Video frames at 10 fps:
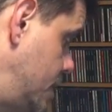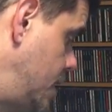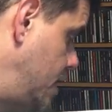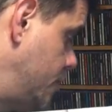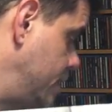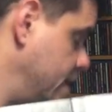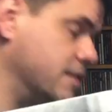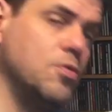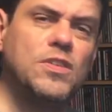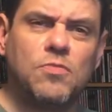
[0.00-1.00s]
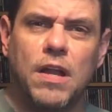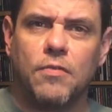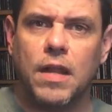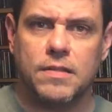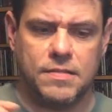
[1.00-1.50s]
is uh, 180. So
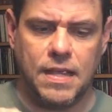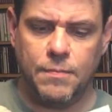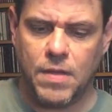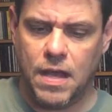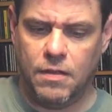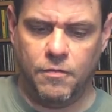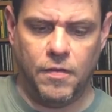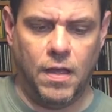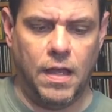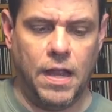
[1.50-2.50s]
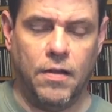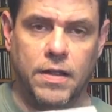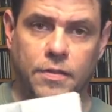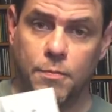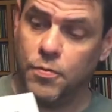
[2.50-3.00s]
it's right around the same kind of uh,
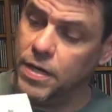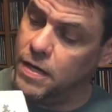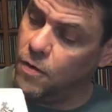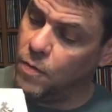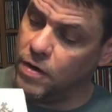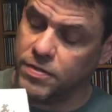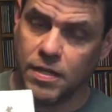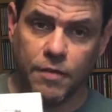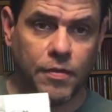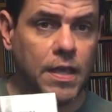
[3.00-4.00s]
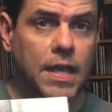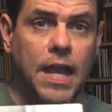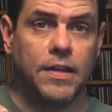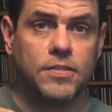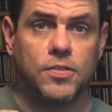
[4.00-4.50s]
area there. Pretty uh, rare stuff.
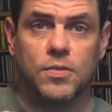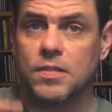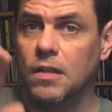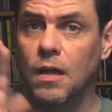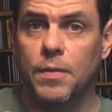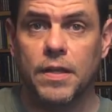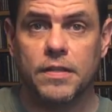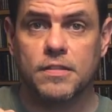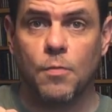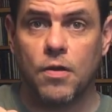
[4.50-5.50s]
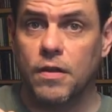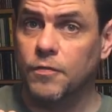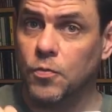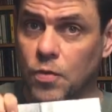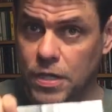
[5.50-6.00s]
And as soon as Columbia gets
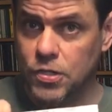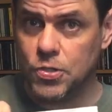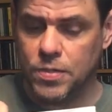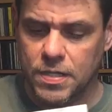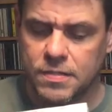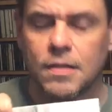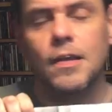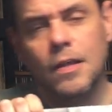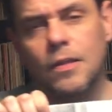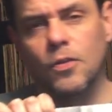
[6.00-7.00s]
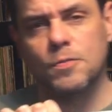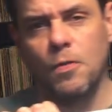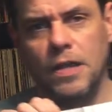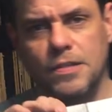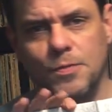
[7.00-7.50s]
smart enough to reissue this,
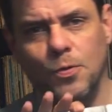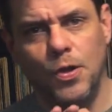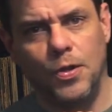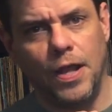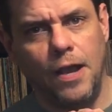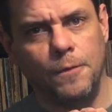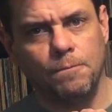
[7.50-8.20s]
those prices will go